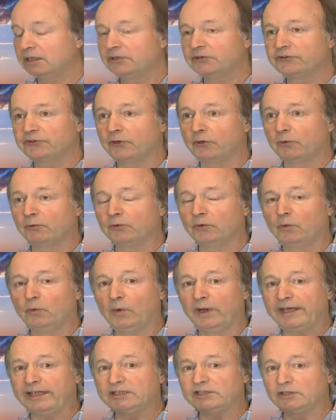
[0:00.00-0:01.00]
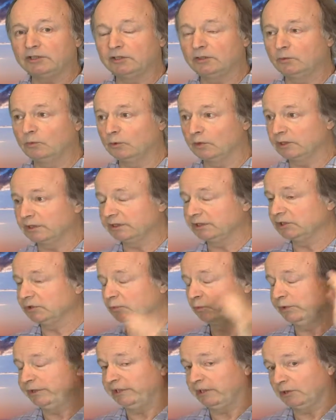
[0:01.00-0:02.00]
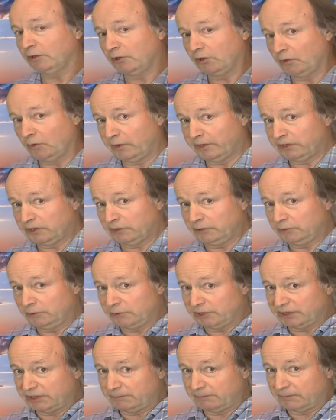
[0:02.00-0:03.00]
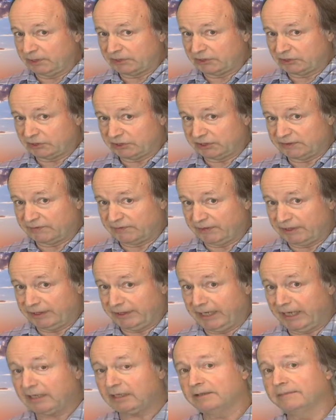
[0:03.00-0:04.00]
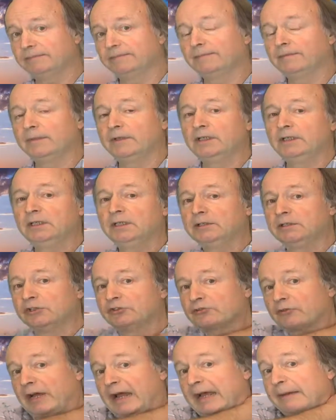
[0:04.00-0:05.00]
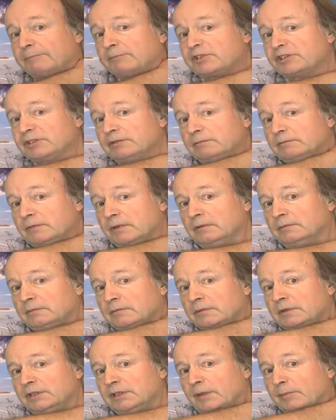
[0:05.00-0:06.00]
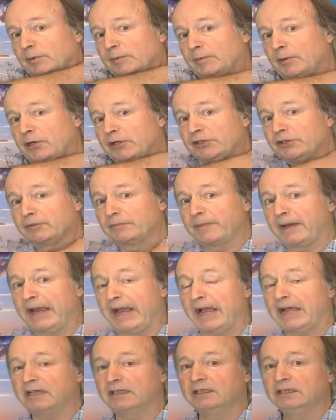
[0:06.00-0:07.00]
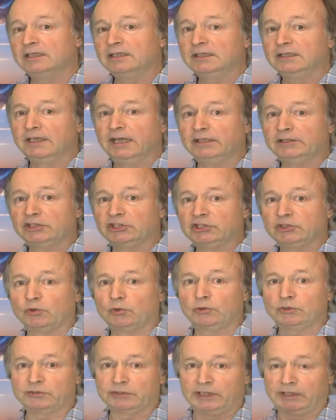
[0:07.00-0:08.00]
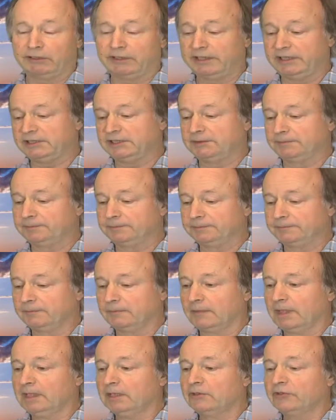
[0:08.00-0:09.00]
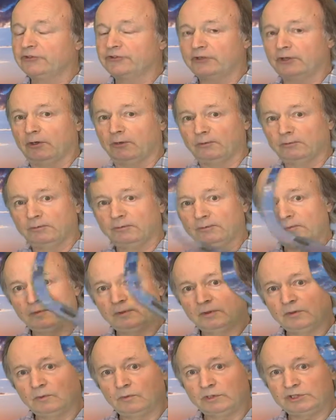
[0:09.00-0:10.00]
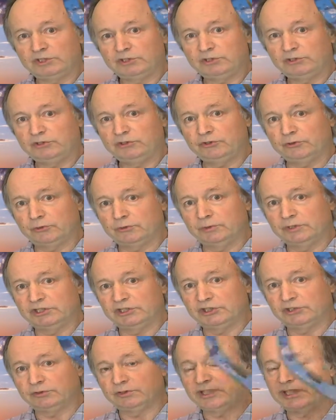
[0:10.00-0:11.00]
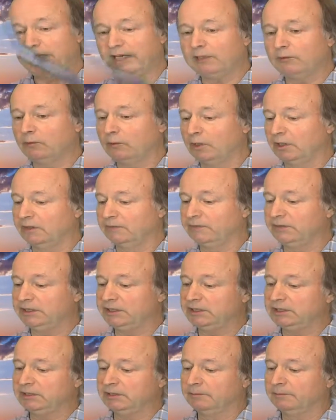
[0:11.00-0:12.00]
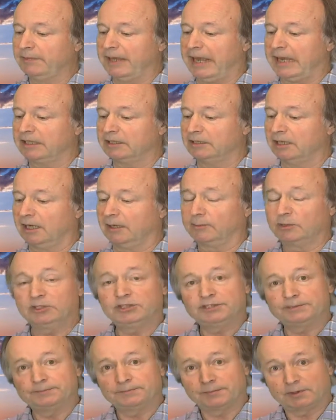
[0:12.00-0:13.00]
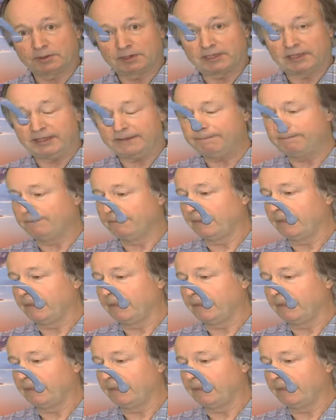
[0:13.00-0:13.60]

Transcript: So the way it's going to work is we are going to loosen muscles of the neck, the traps, the upper part of your back, and the shoulder areas. So what you do is you take one of these back knobbers, okay?